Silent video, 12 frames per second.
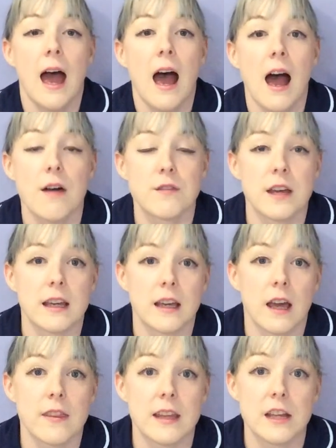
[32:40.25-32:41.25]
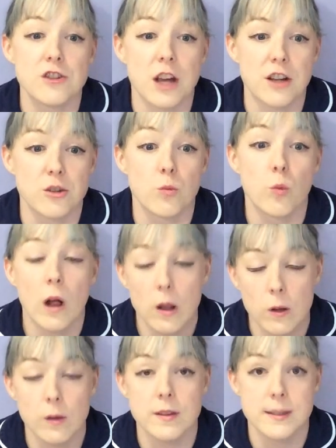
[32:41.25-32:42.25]
Having the injection
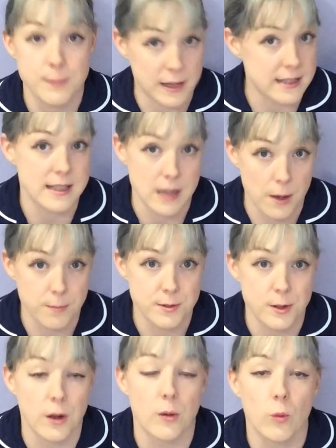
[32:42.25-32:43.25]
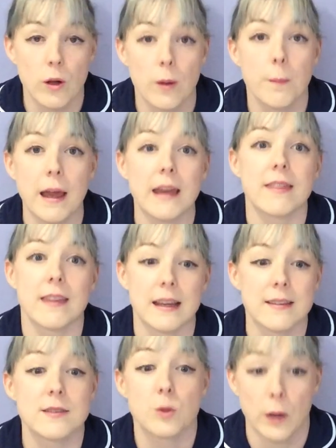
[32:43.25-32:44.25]
will speed it up, so it will make
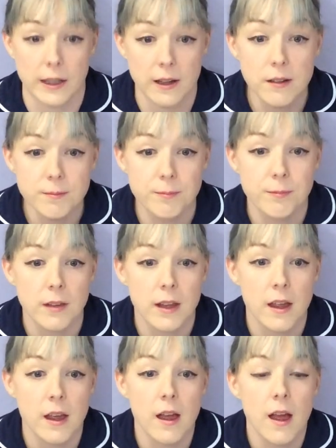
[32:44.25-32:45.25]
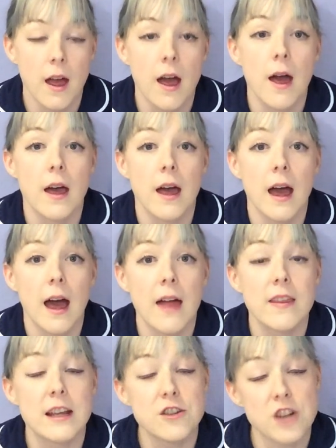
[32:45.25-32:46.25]
things quicker.
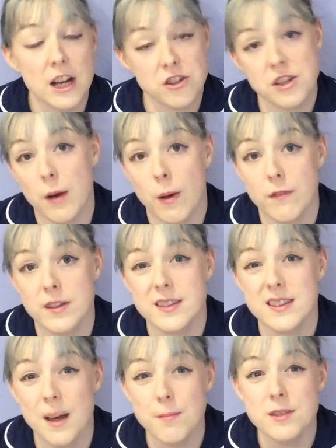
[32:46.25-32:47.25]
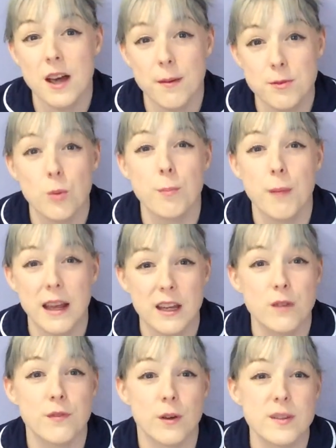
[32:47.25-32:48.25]
The injection, however, sometimes will make
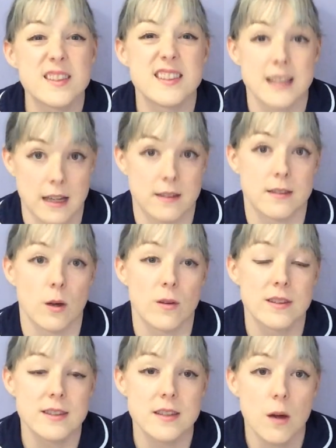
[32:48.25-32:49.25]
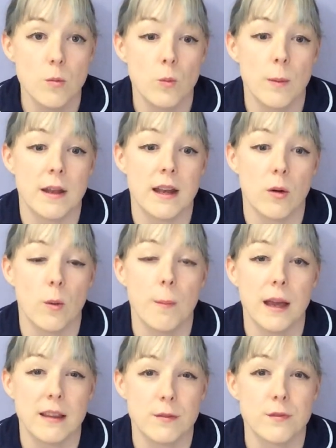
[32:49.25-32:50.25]
you feel sick. So in some women it will
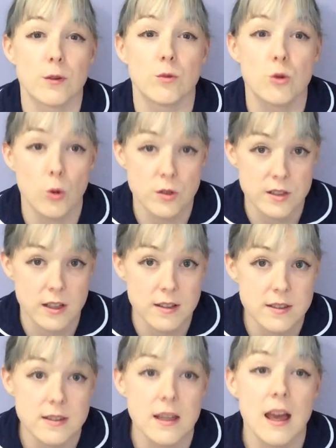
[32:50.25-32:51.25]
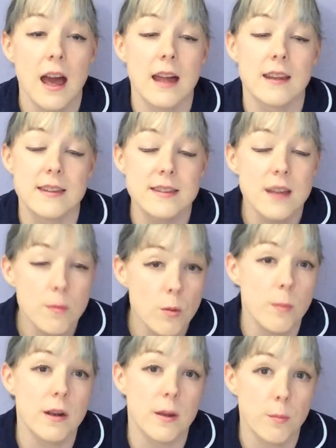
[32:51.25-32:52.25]
make them feel nauseous, and in some
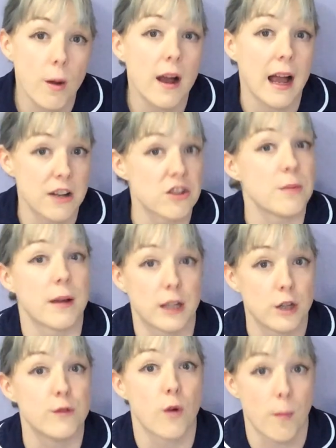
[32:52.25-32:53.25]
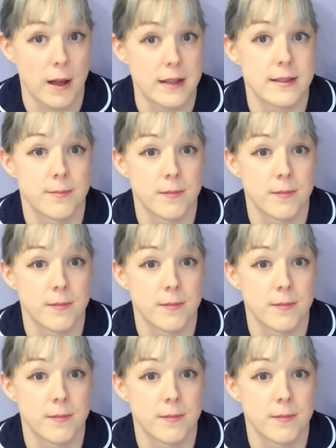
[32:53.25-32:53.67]
women it might actually make you vomit.